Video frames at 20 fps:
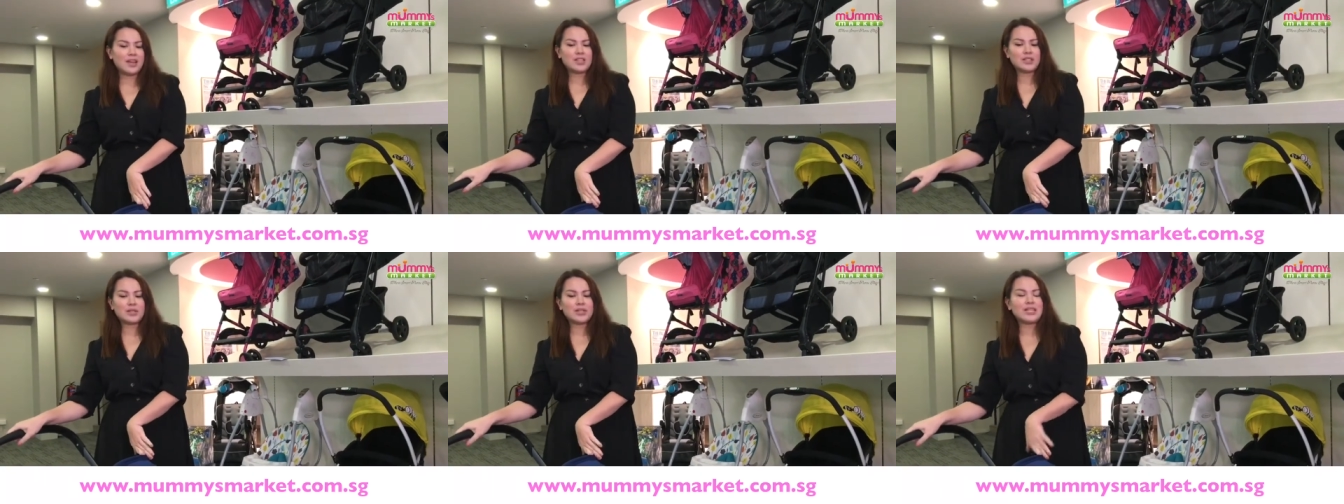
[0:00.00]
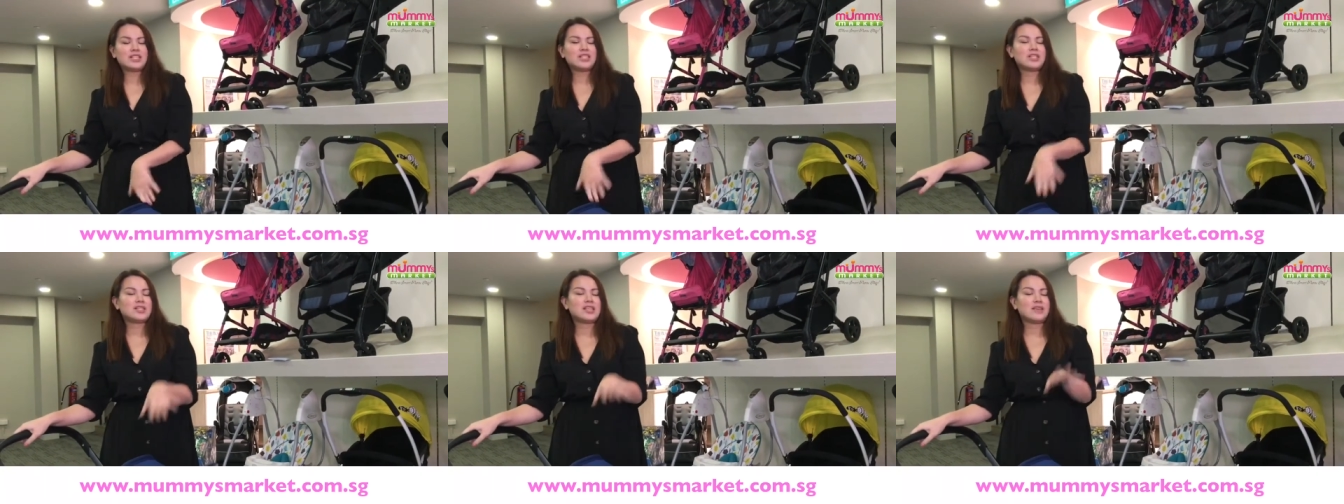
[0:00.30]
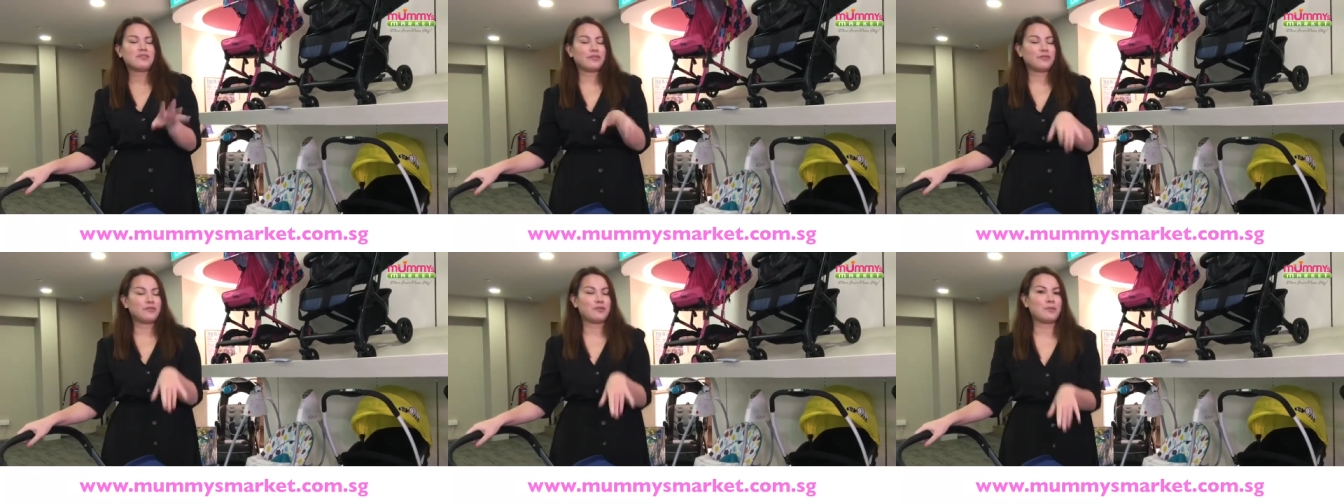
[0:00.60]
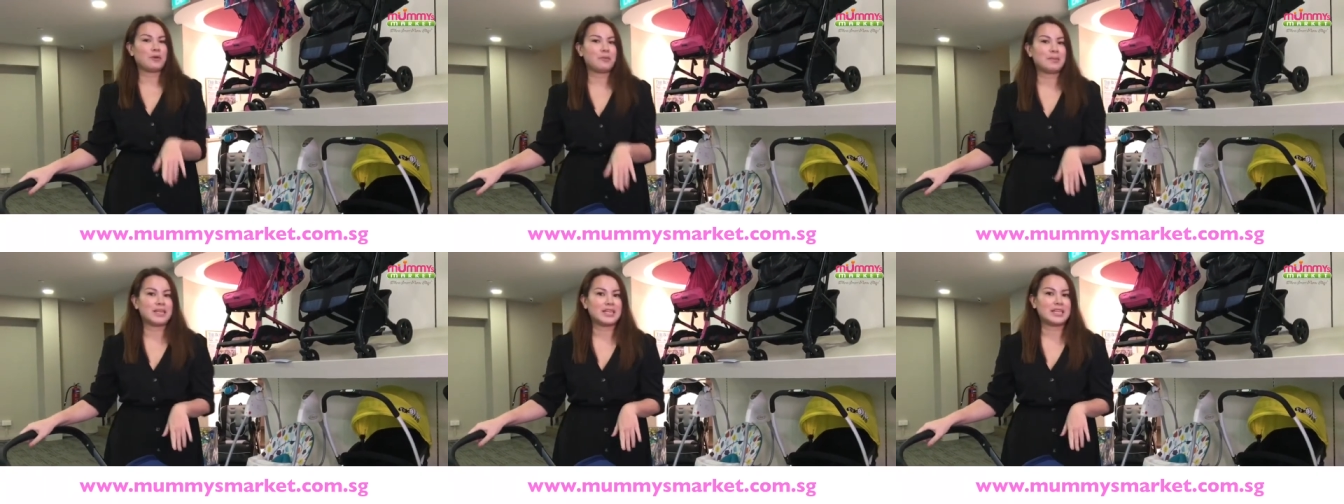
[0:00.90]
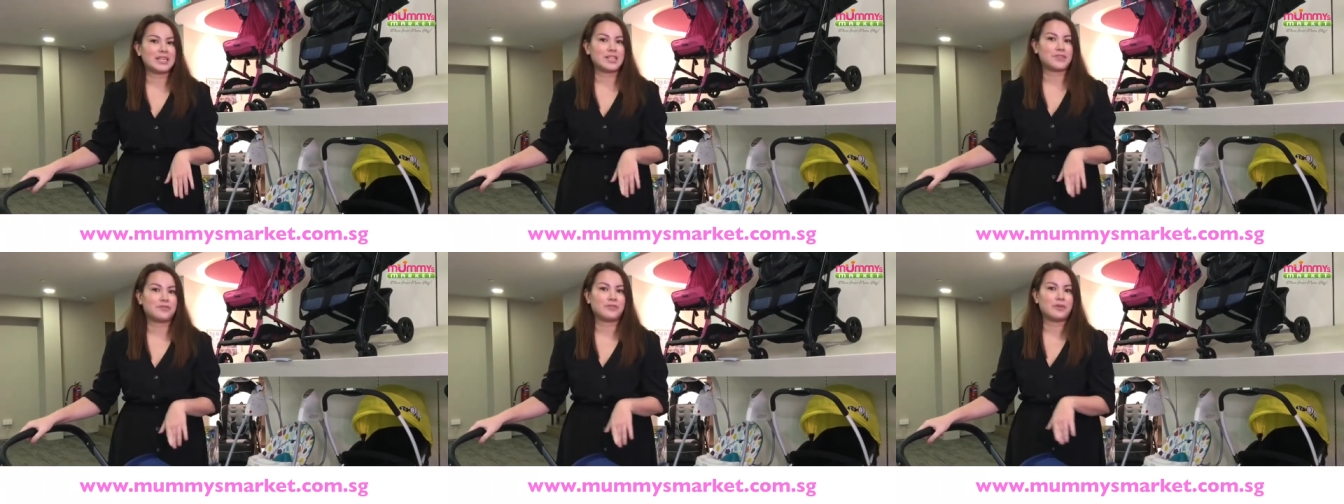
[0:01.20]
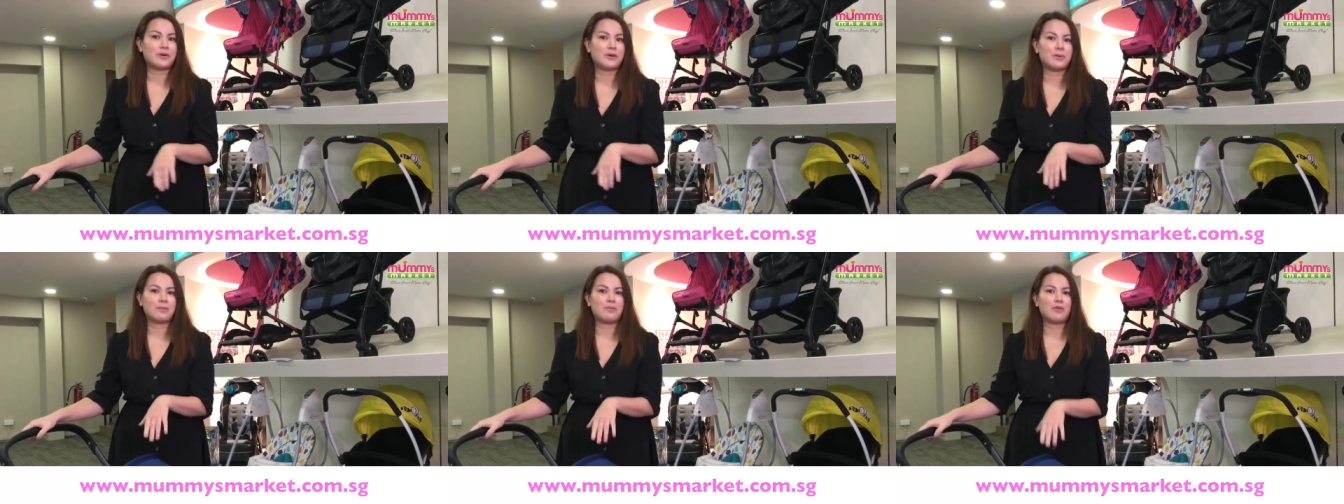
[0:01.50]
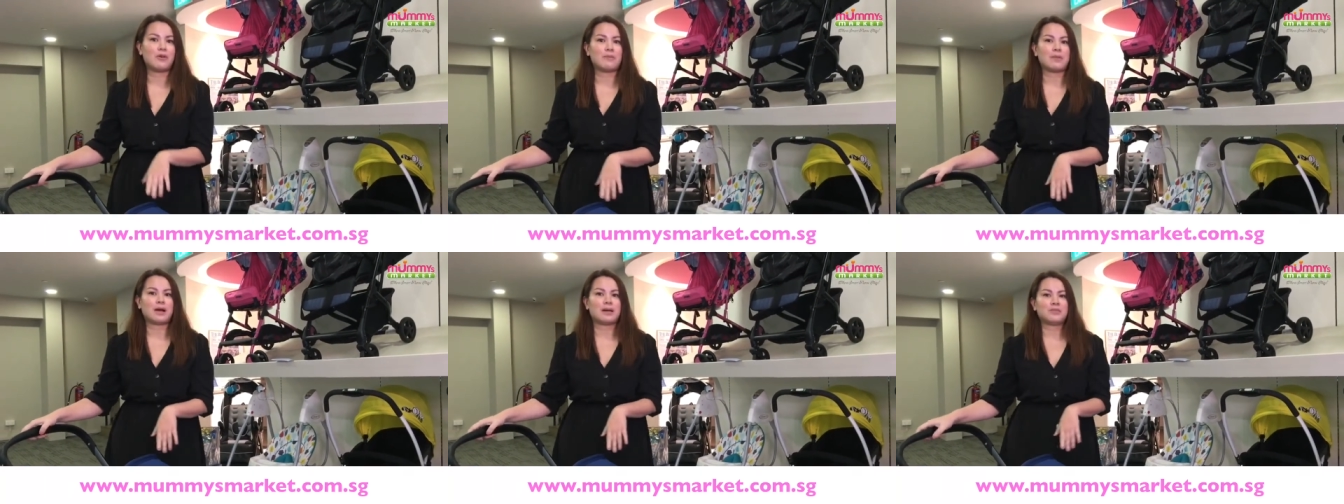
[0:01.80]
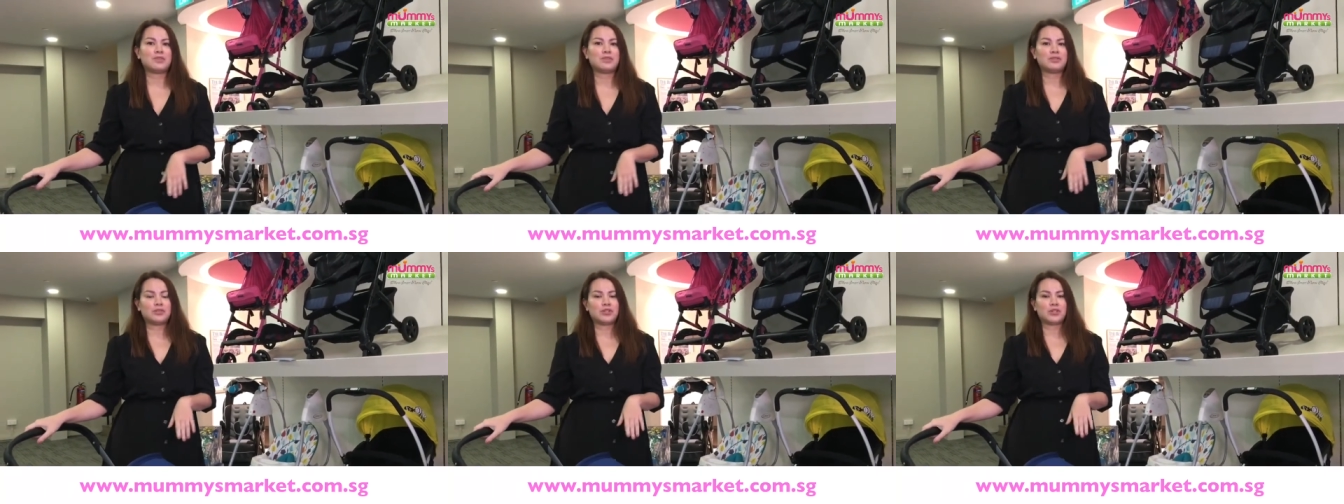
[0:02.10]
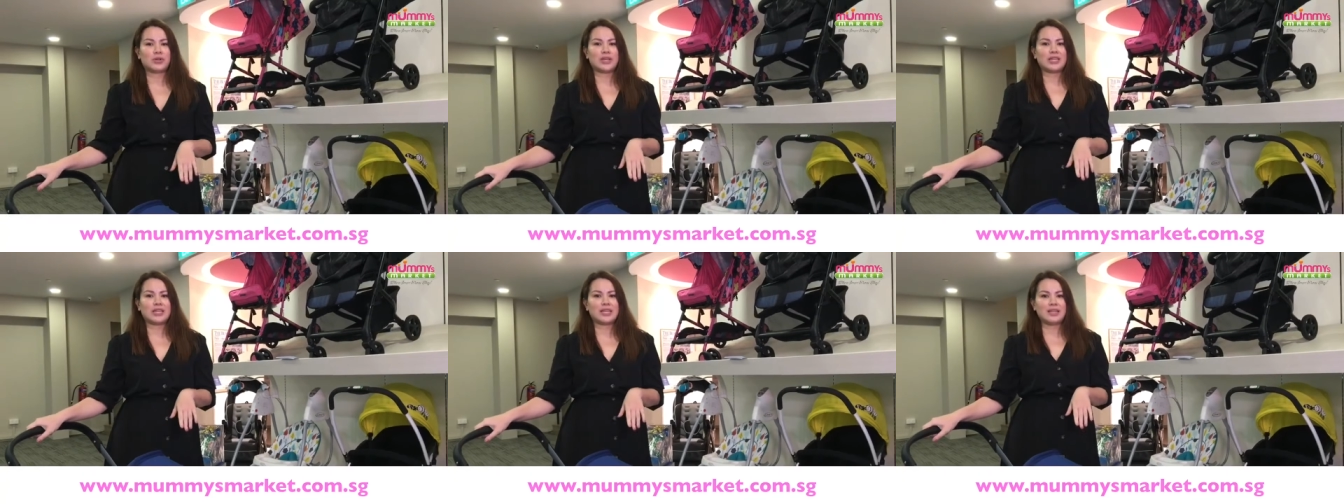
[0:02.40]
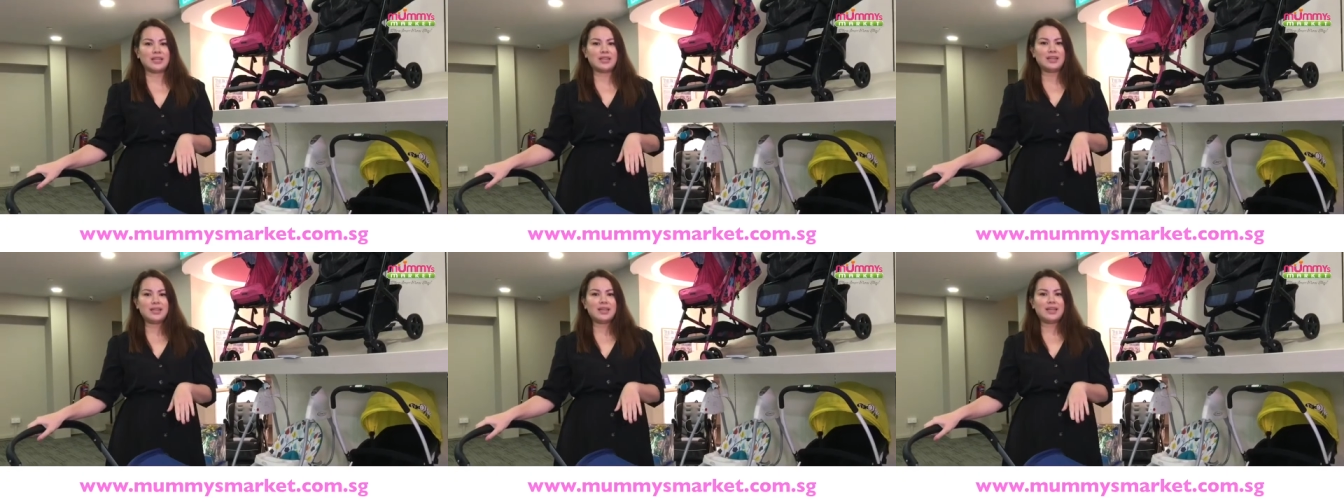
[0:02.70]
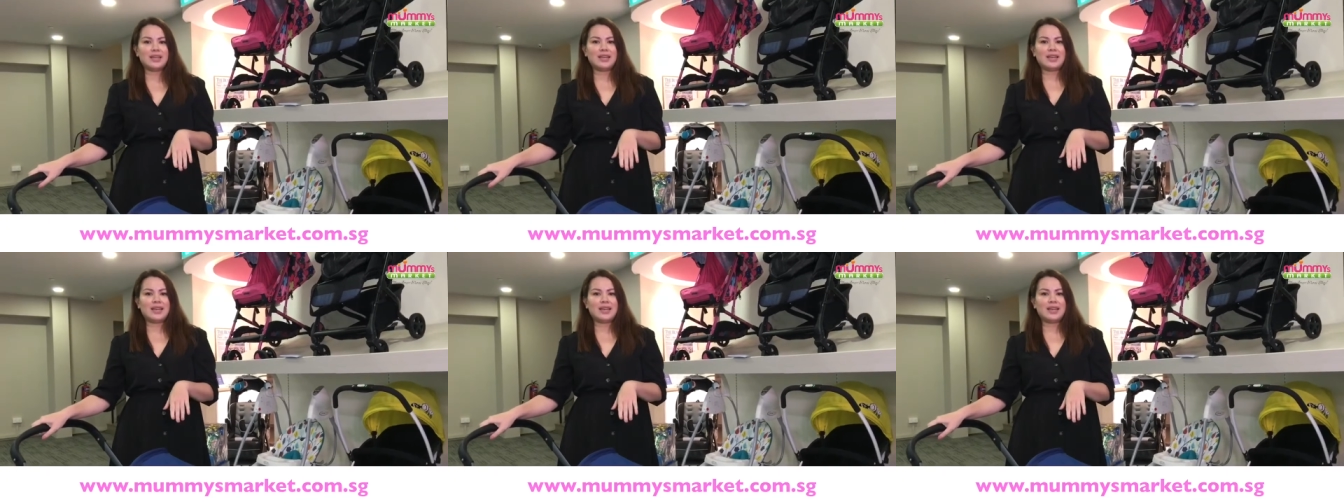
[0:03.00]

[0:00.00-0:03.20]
so let's just give a few more minutes for more moms to join in,